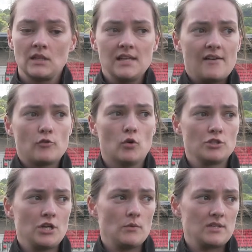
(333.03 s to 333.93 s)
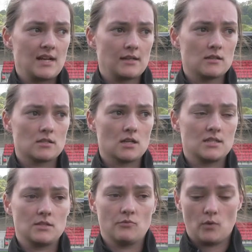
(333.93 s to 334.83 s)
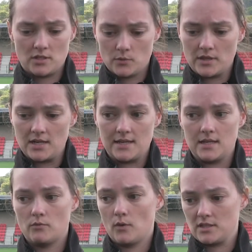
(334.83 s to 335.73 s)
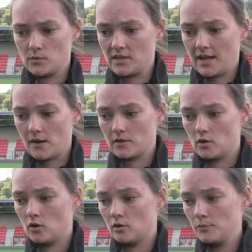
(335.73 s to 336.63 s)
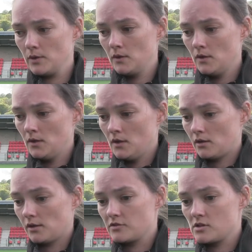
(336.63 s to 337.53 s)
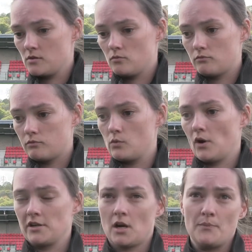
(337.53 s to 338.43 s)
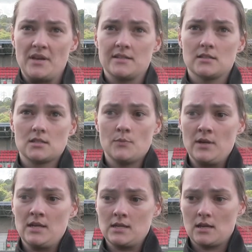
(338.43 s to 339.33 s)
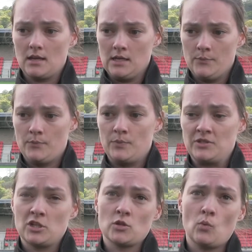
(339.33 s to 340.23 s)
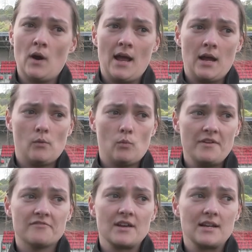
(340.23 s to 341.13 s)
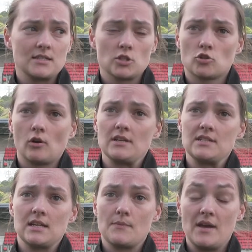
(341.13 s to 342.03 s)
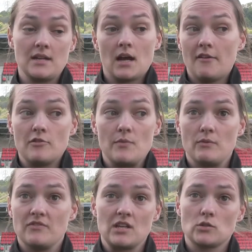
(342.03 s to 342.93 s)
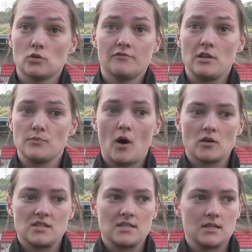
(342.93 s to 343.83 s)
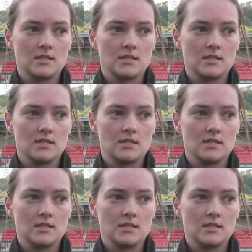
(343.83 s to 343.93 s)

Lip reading: Yeah, of course. You know, we sat down at the start of the season, we wanted to win the league, we wanted to win the county cup, and obviously we wanted our bid to be in a position where we feel it's the strongest it can be, and for me we've ticked all of those boxes.